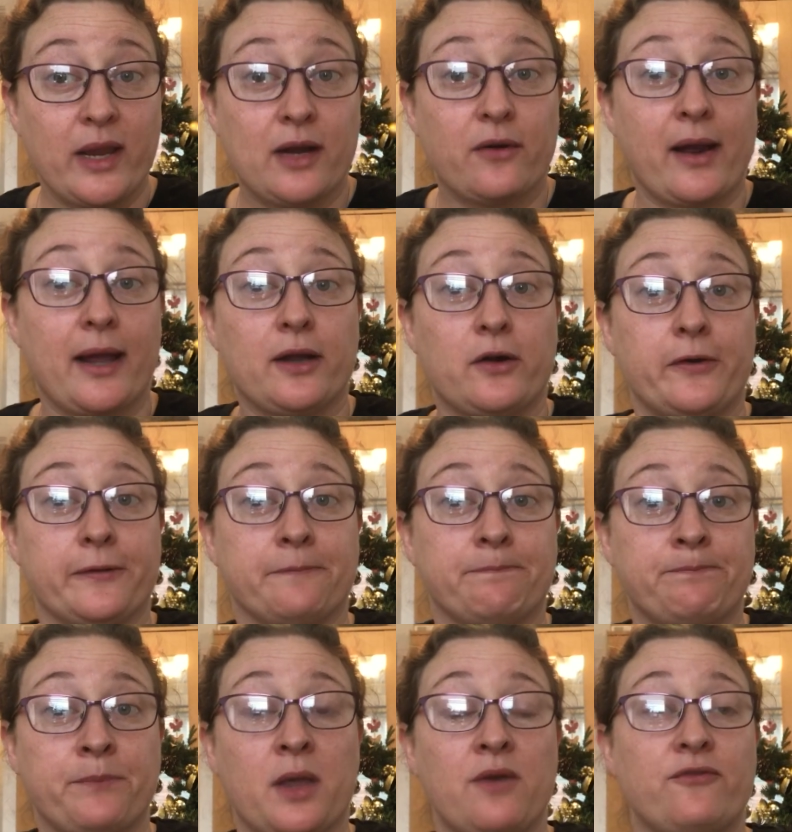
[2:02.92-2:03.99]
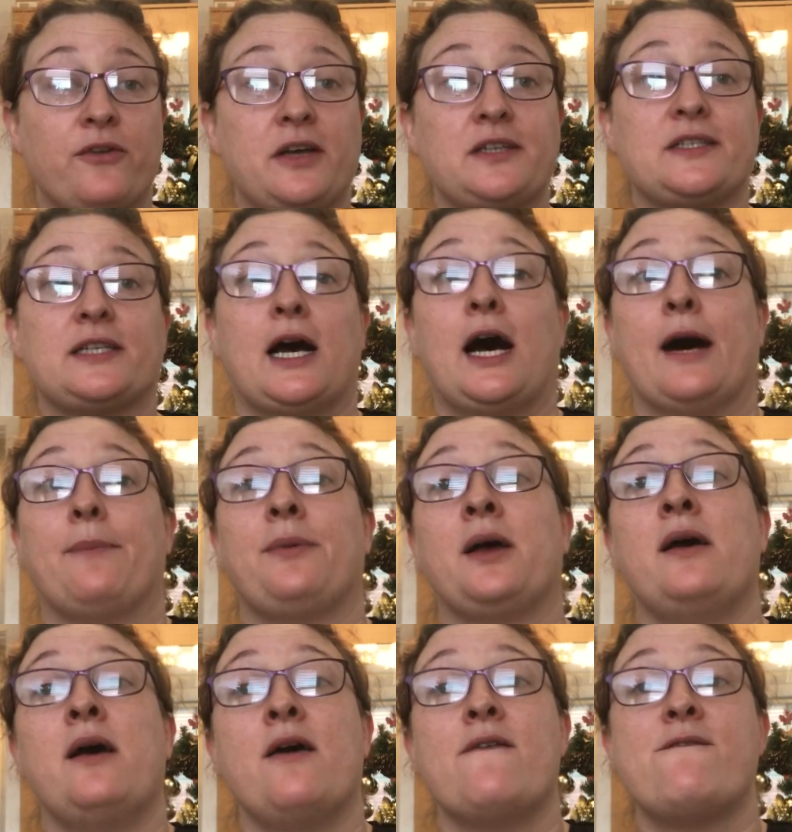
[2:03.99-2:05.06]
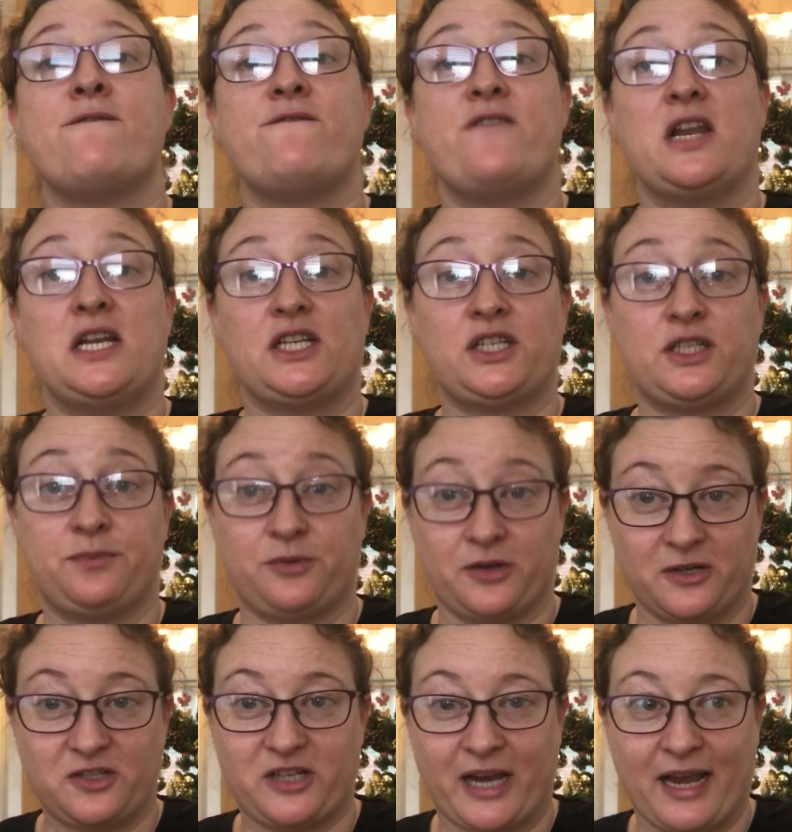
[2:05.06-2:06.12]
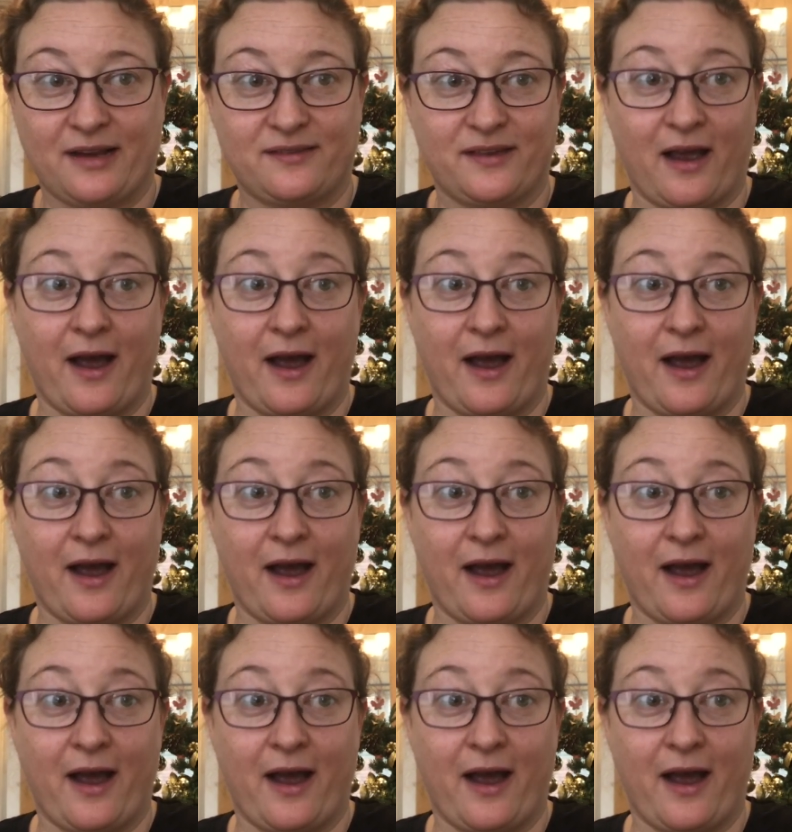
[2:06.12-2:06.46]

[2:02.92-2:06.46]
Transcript: we crack on? First up, finished projects.